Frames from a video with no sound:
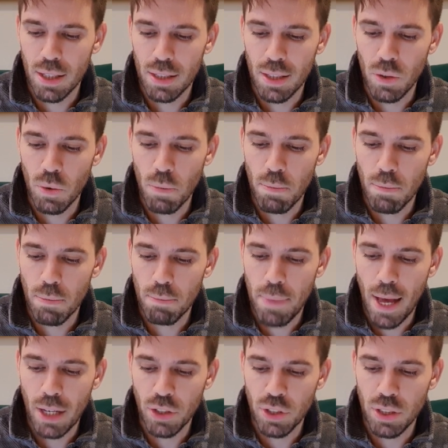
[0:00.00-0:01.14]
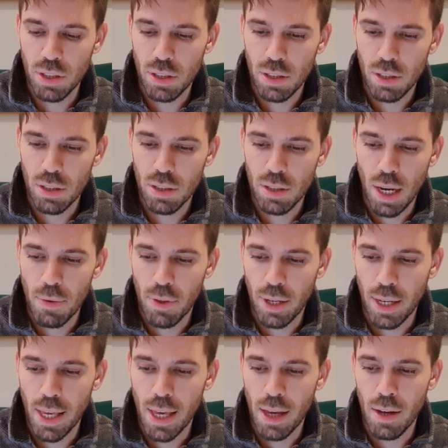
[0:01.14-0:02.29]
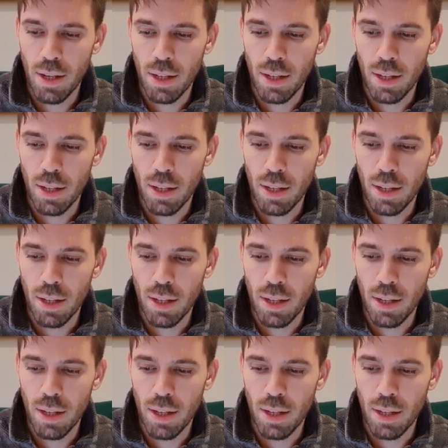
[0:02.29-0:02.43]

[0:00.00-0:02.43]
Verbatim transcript: this little badge type thing here